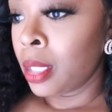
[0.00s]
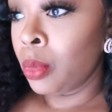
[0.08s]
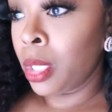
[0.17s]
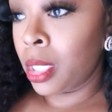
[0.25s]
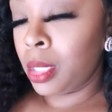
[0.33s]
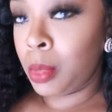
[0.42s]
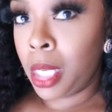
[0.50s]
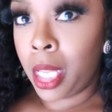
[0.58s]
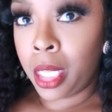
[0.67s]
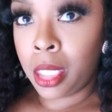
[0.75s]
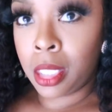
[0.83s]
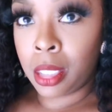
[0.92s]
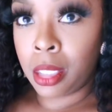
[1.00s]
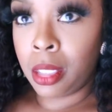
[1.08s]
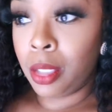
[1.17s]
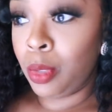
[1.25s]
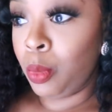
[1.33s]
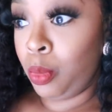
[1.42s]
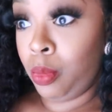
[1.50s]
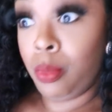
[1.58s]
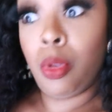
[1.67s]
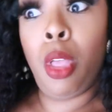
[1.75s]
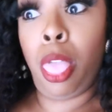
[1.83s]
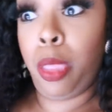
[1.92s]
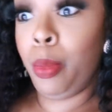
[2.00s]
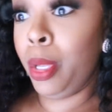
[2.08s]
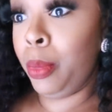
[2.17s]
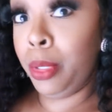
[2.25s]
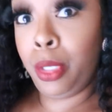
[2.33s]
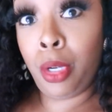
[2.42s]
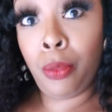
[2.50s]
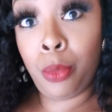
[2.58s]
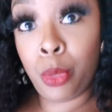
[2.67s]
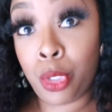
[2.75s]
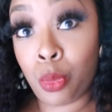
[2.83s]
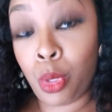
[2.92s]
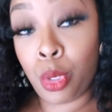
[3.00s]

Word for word: What it smell like, sugar? You better be careful with your